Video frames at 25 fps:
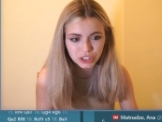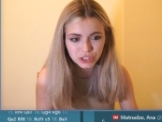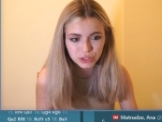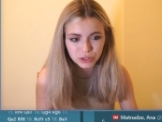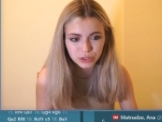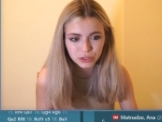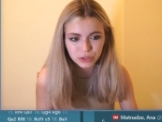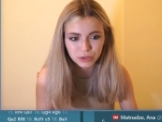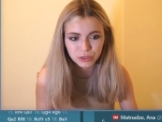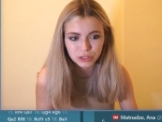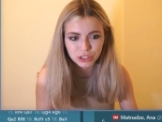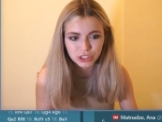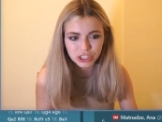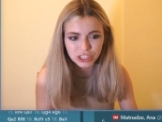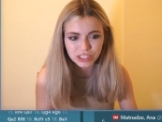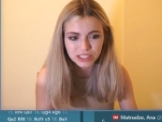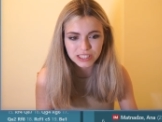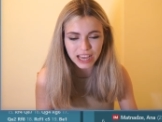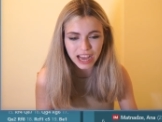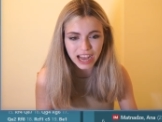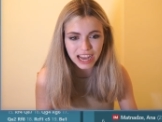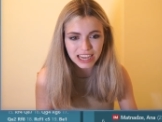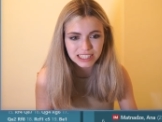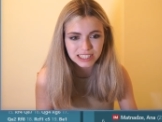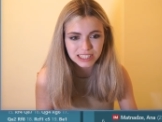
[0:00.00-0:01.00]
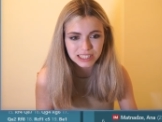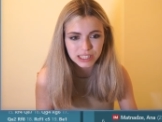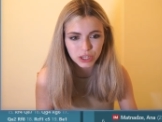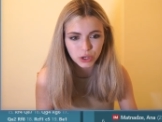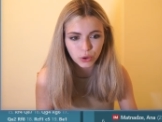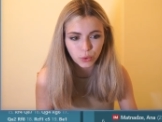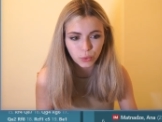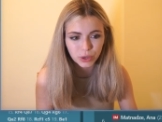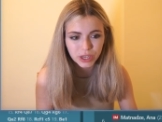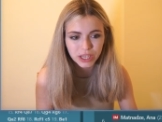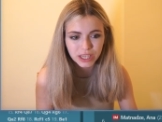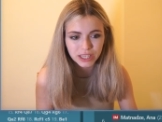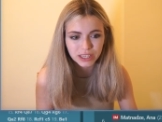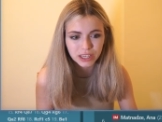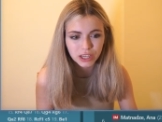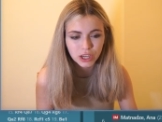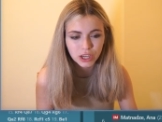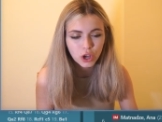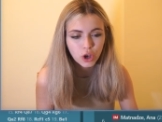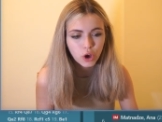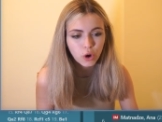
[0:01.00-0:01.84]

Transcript: to just ask the queen,